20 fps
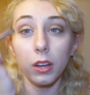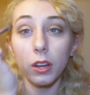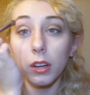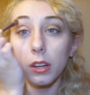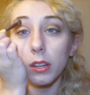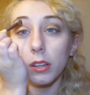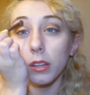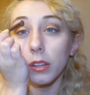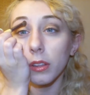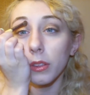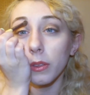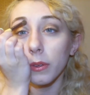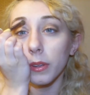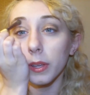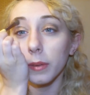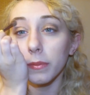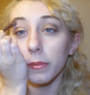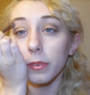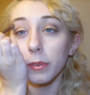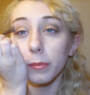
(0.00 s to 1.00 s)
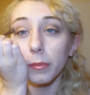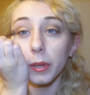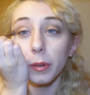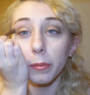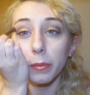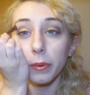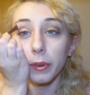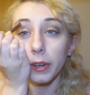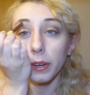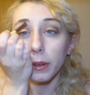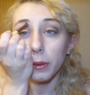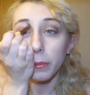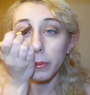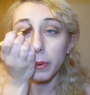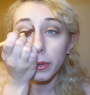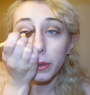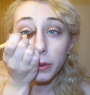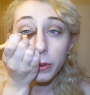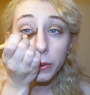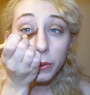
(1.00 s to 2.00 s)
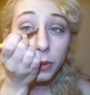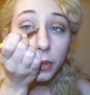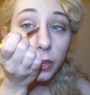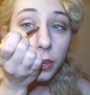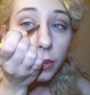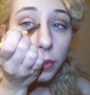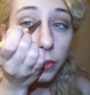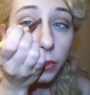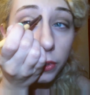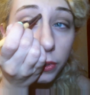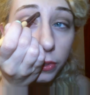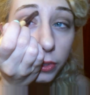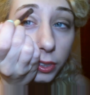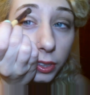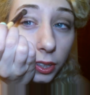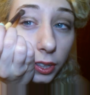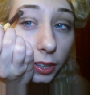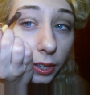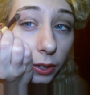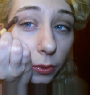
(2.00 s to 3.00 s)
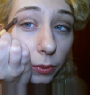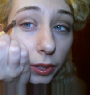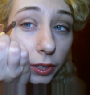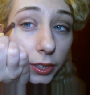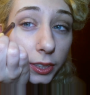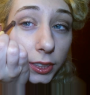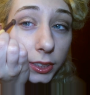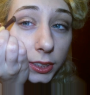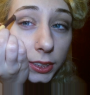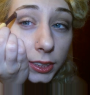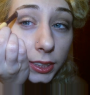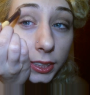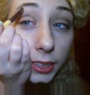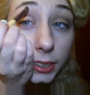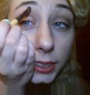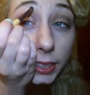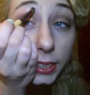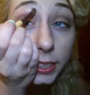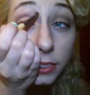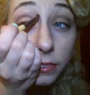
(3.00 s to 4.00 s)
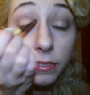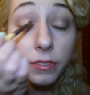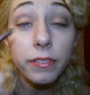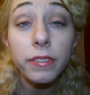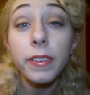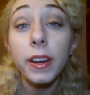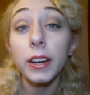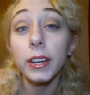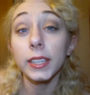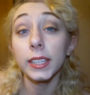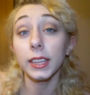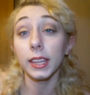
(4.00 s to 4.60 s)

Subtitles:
all the way up to my brow bone. I don't know how well you can see it. Like I said, it's very